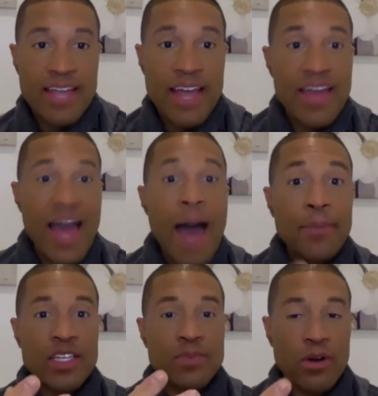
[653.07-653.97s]
And the
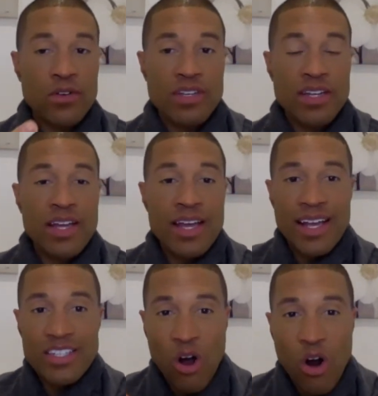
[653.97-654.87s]
happiest person,
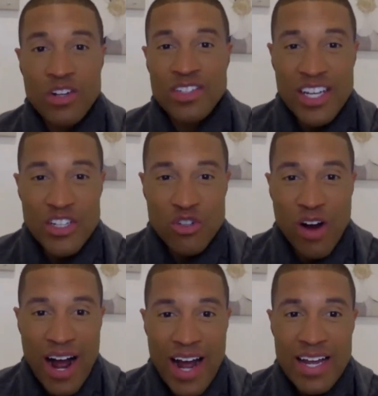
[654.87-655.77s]
as hard as they
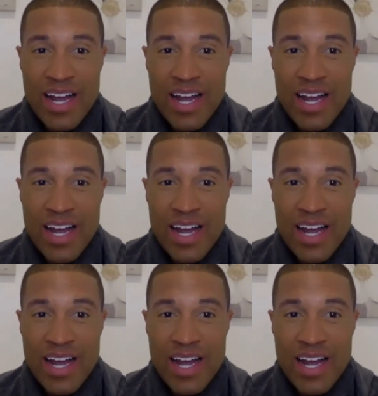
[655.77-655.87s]
try,